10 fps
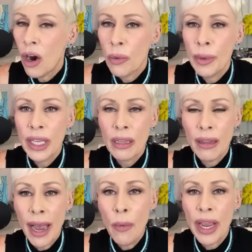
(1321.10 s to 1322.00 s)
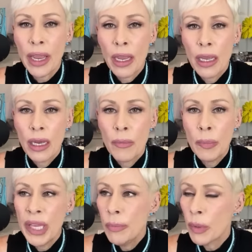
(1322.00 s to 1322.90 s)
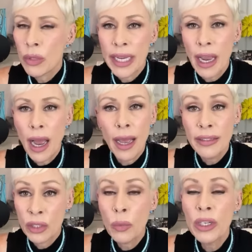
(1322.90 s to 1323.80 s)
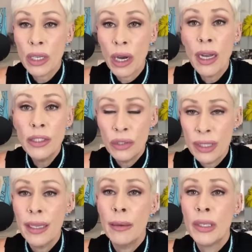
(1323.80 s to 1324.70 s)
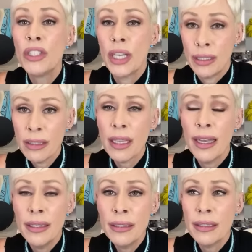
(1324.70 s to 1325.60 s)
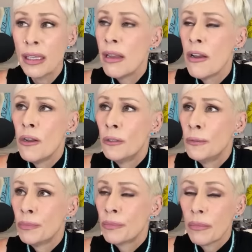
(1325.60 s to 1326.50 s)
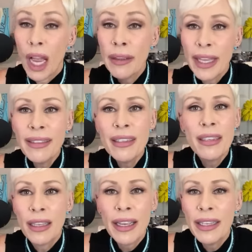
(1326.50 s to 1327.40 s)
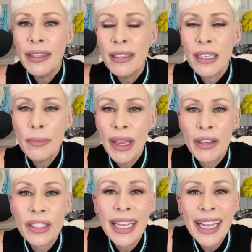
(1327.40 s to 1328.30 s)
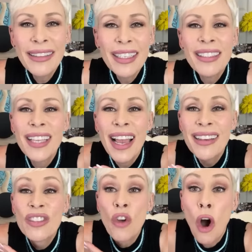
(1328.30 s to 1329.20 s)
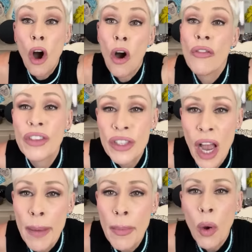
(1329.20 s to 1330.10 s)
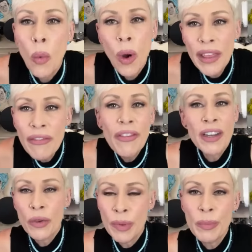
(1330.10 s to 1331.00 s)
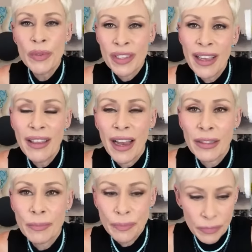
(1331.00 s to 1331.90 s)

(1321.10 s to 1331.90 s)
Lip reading: are we allowing people, like, I swear to God, you say I'm a genocidist. I get these emails. I get these texts all the time. Why the fuck you people say that?